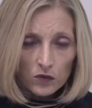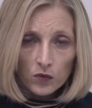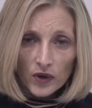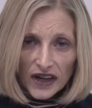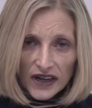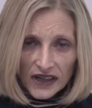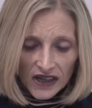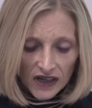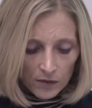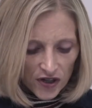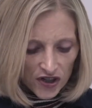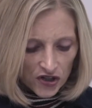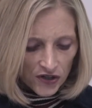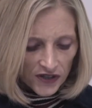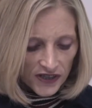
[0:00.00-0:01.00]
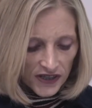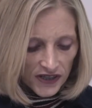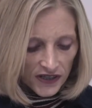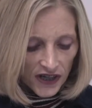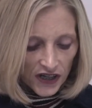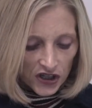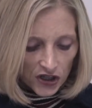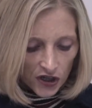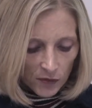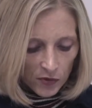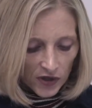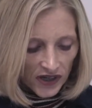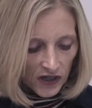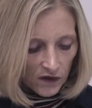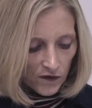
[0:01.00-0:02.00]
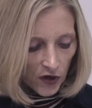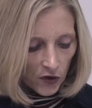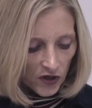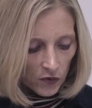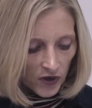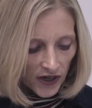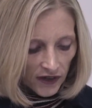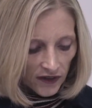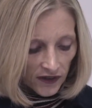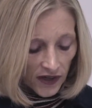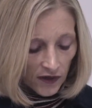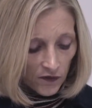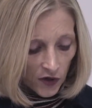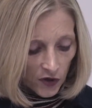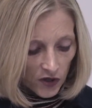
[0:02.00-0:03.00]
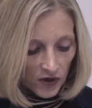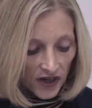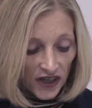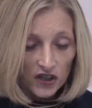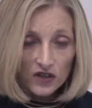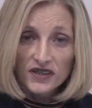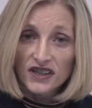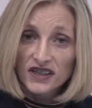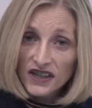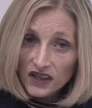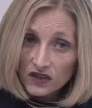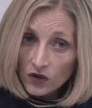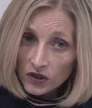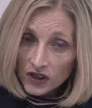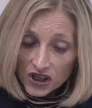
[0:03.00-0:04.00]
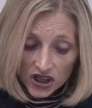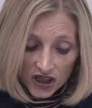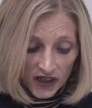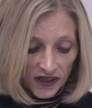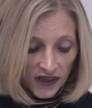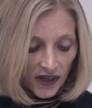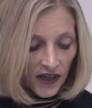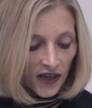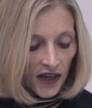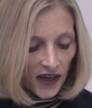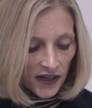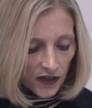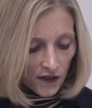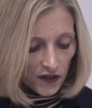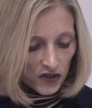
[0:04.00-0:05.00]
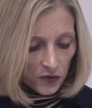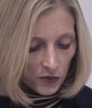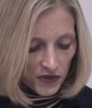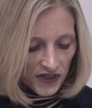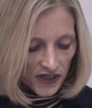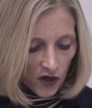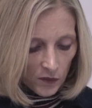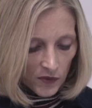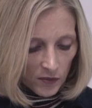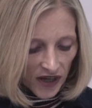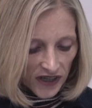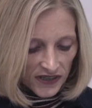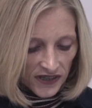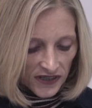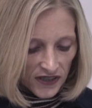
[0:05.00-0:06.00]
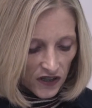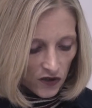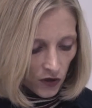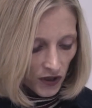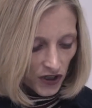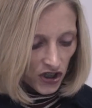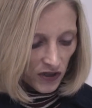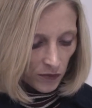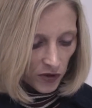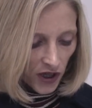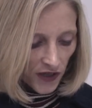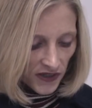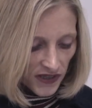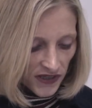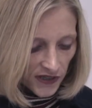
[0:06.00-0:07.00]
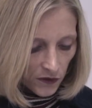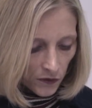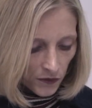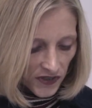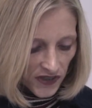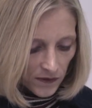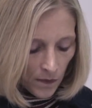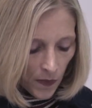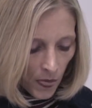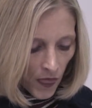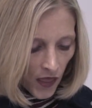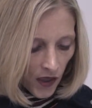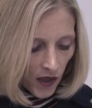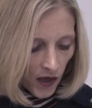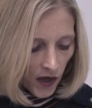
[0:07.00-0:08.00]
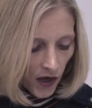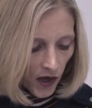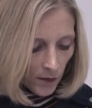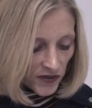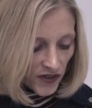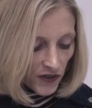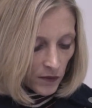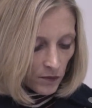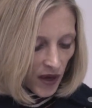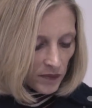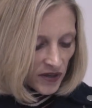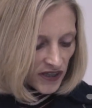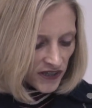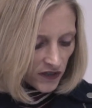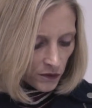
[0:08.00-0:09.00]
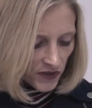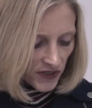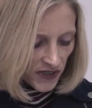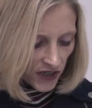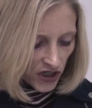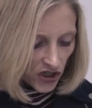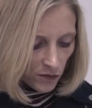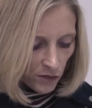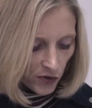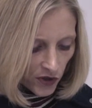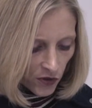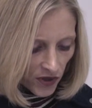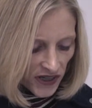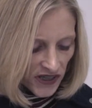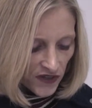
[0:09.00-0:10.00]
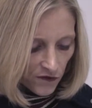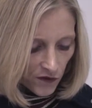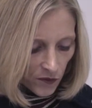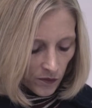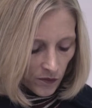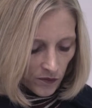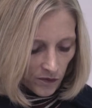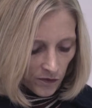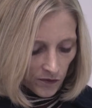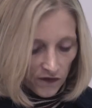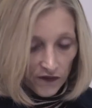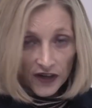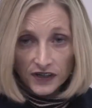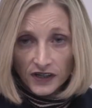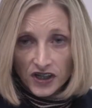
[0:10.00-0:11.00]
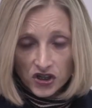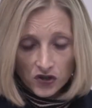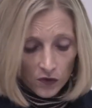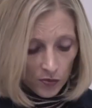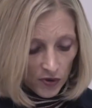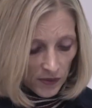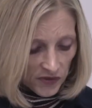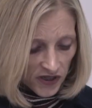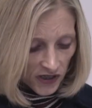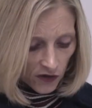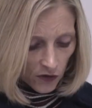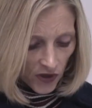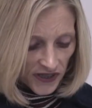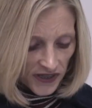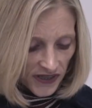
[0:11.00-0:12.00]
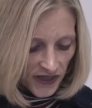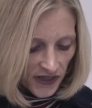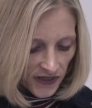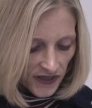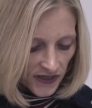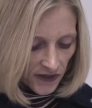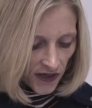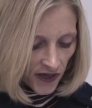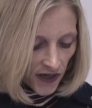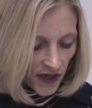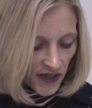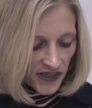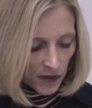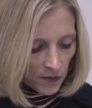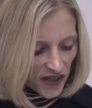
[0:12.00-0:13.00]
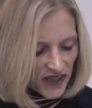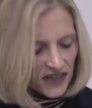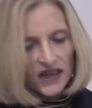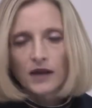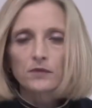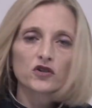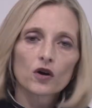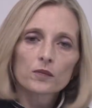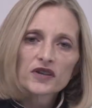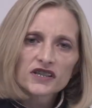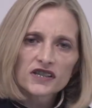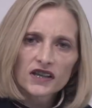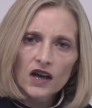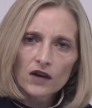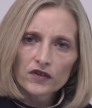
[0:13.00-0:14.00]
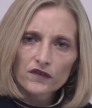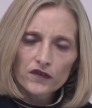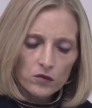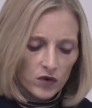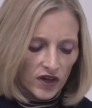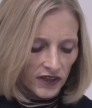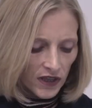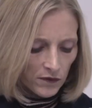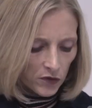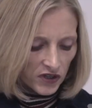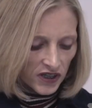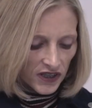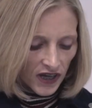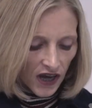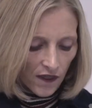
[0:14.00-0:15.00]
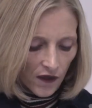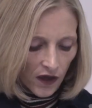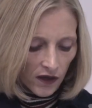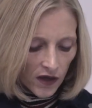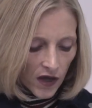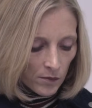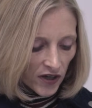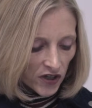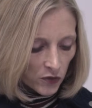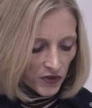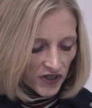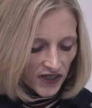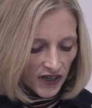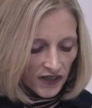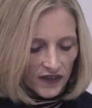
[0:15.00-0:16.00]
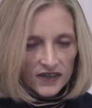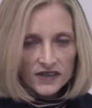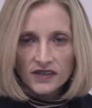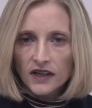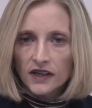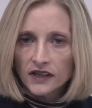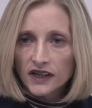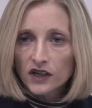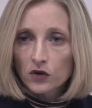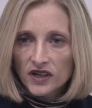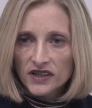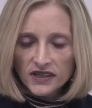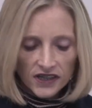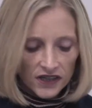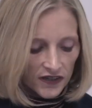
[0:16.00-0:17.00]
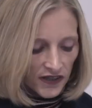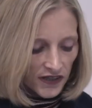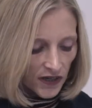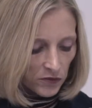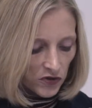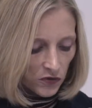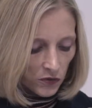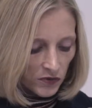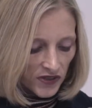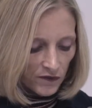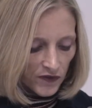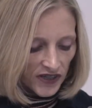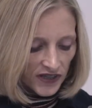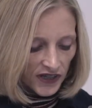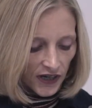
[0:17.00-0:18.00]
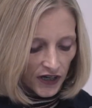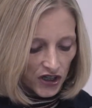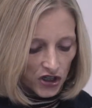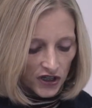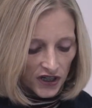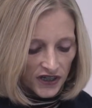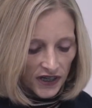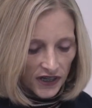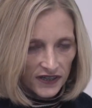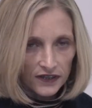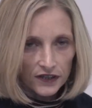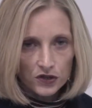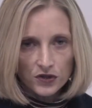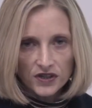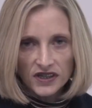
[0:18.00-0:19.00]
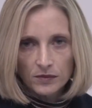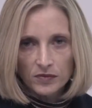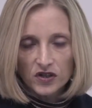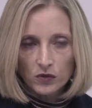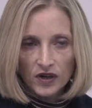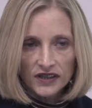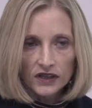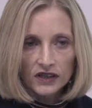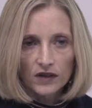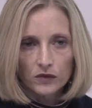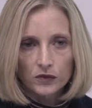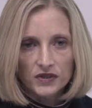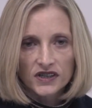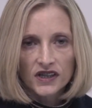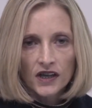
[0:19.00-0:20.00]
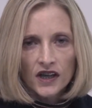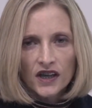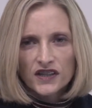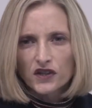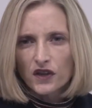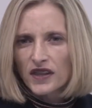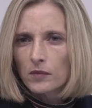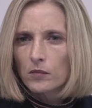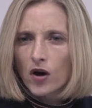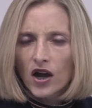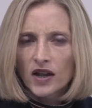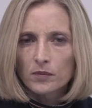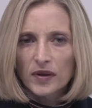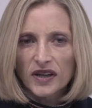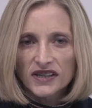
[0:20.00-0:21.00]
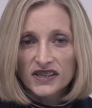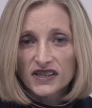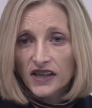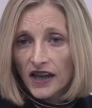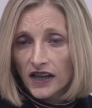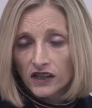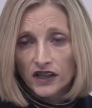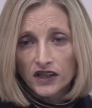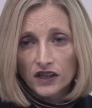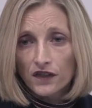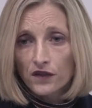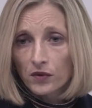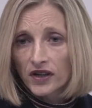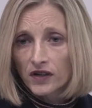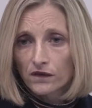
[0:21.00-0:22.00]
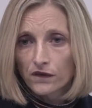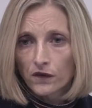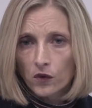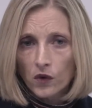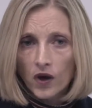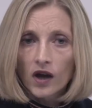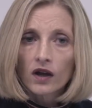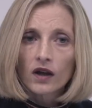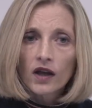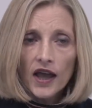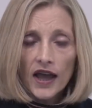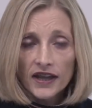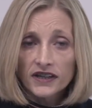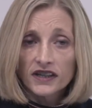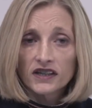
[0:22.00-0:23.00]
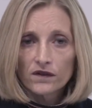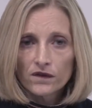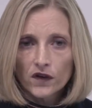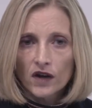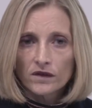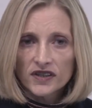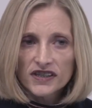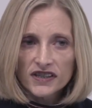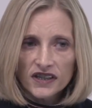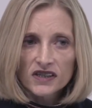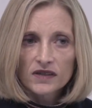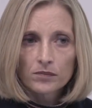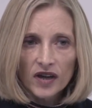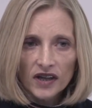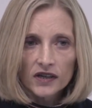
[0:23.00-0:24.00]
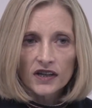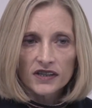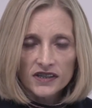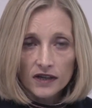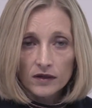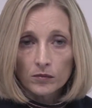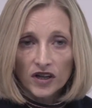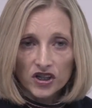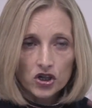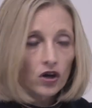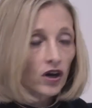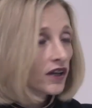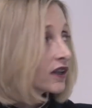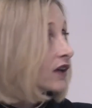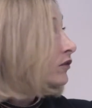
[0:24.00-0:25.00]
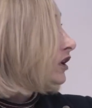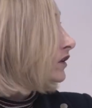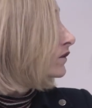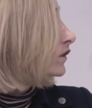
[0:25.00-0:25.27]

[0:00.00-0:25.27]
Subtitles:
They're reading images, interpreting and evaluating using technology and other tools to help them access the knowledge and apply the skills. So the mapping skills section progressed from foundational prep to grade 6. Some of the same topics are covered from one level to the other, but you'll see there's an increase in conceptual sophistication and text literacy between the levels. So there might be scale at year 3 and 4 and at year 5 and 6, but it's at a much higher level